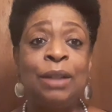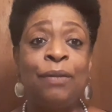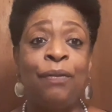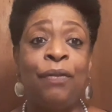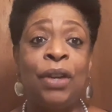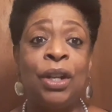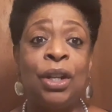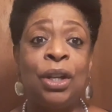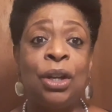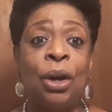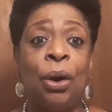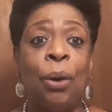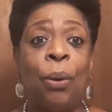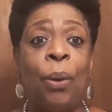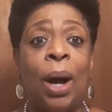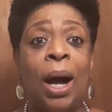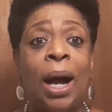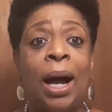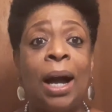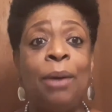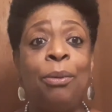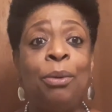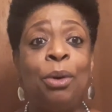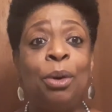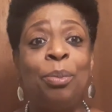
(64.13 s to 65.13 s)
video,
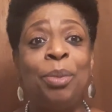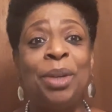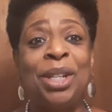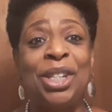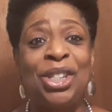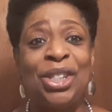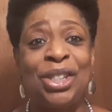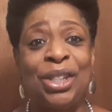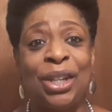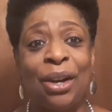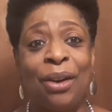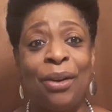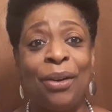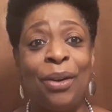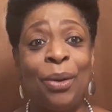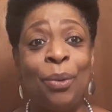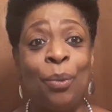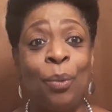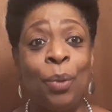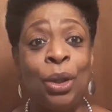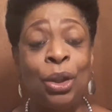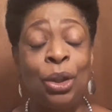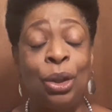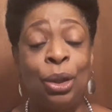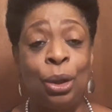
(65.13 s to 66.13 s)
I will be
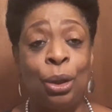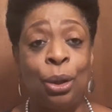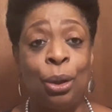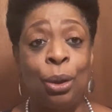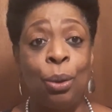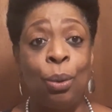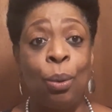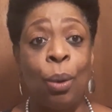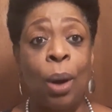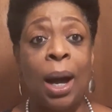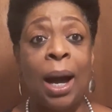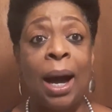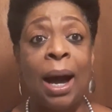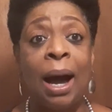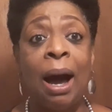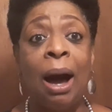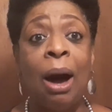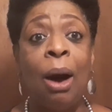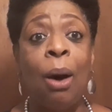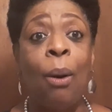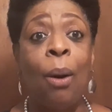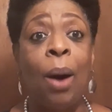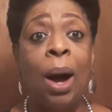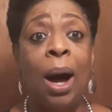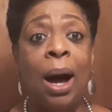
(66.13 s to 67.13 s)
sharing with you
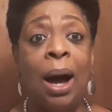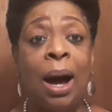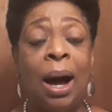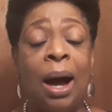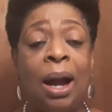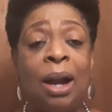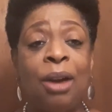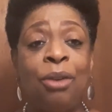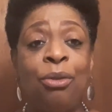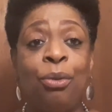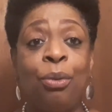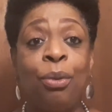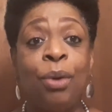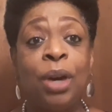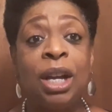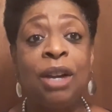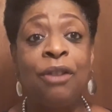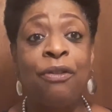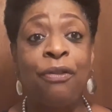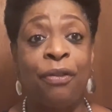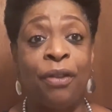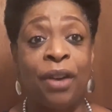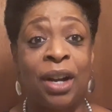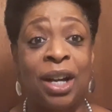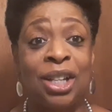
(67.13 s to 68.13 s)
how I
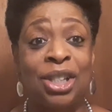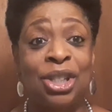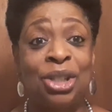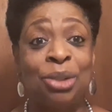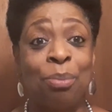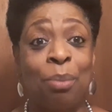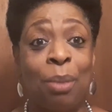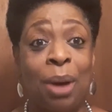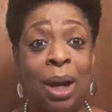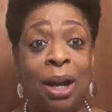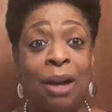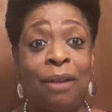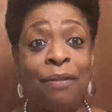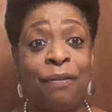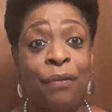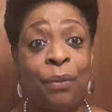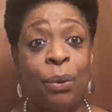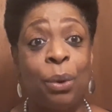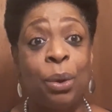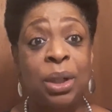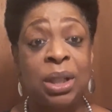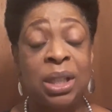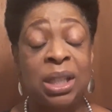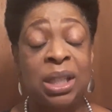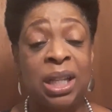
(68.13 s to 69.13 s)
refresh my
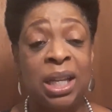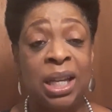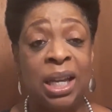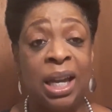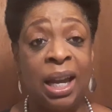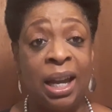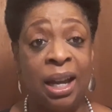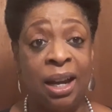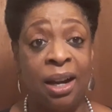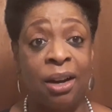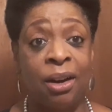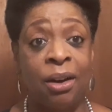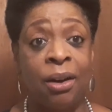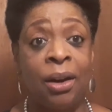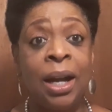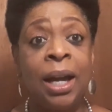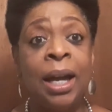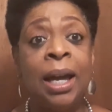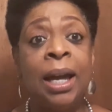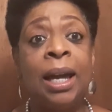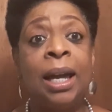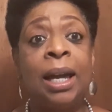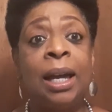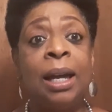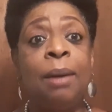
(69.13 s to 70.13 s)
4C hair
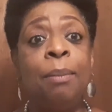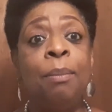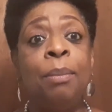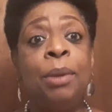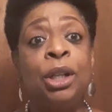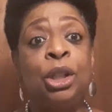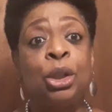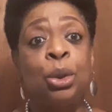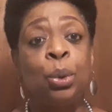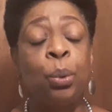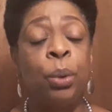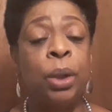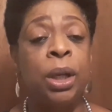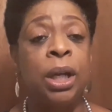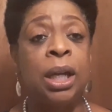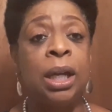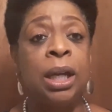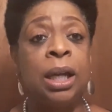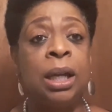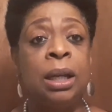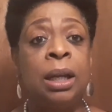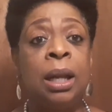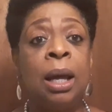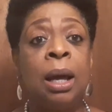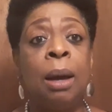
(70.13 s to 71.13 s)
in
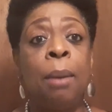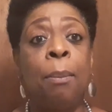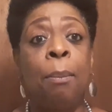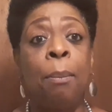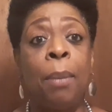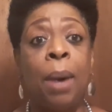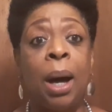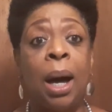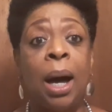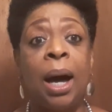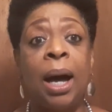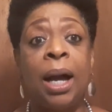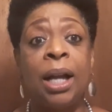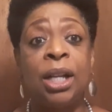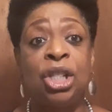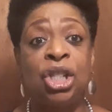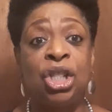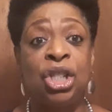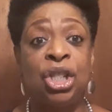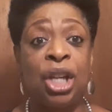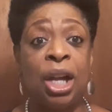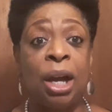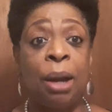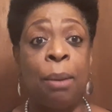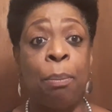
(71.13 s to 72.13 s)
between my
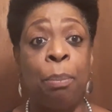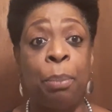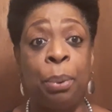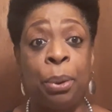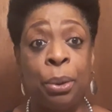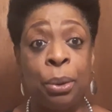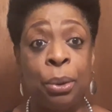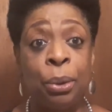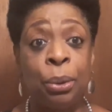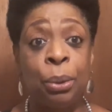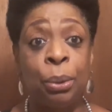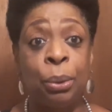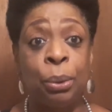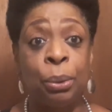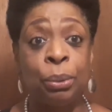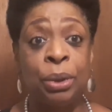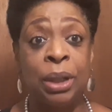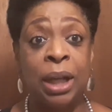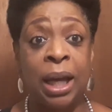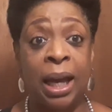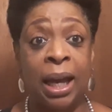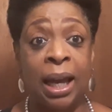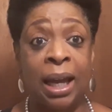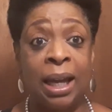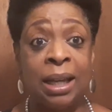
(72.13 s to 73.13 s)
shampoo
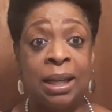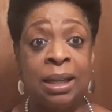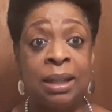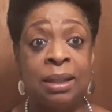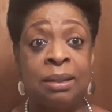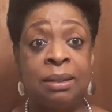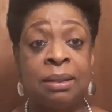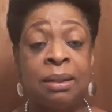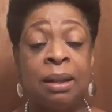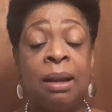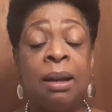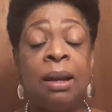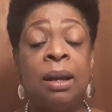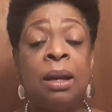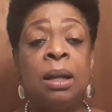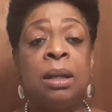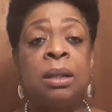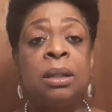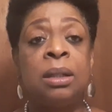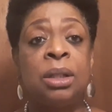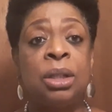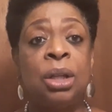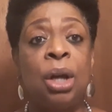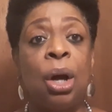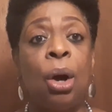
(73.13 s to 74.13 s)
days.
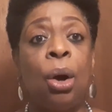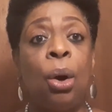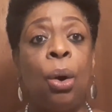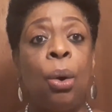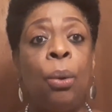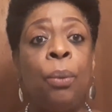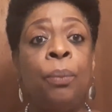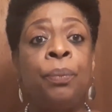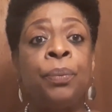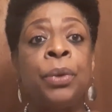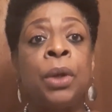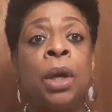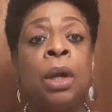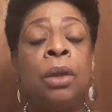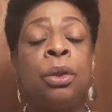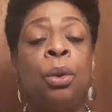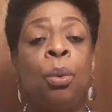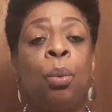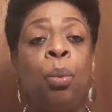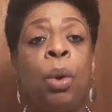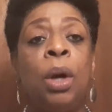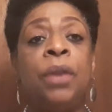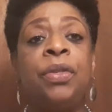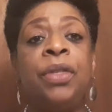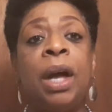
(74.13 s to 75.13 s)
So
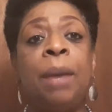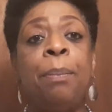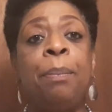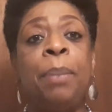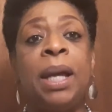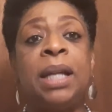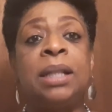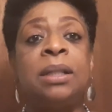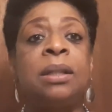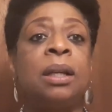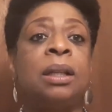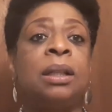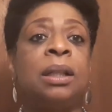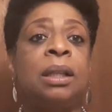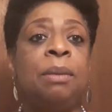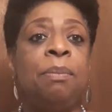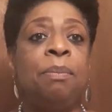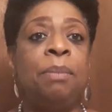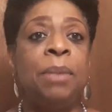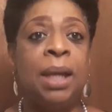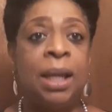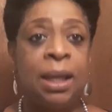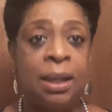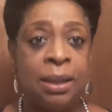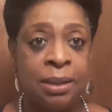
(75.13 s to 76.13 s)
what that basically
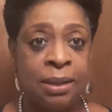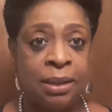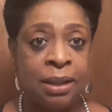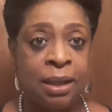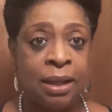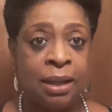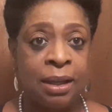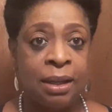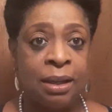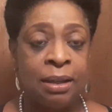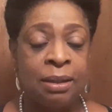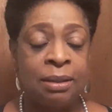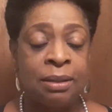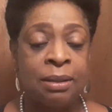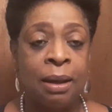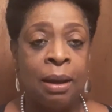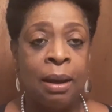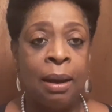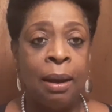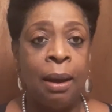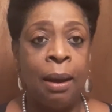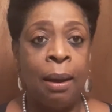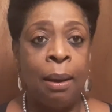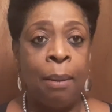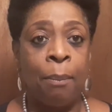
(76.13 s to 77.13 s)
means is
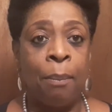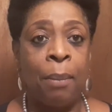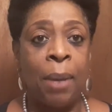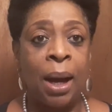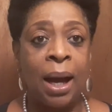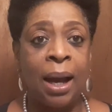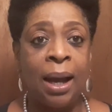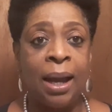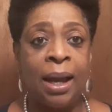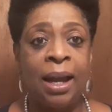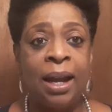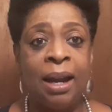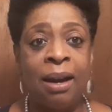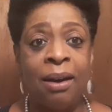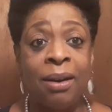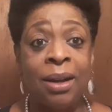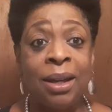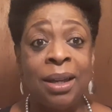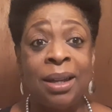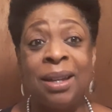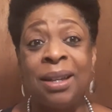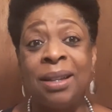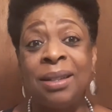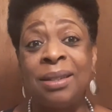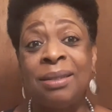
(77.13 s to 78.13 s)
my hair
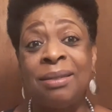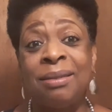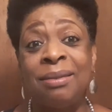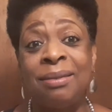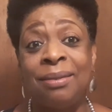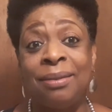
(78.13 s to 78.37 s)
is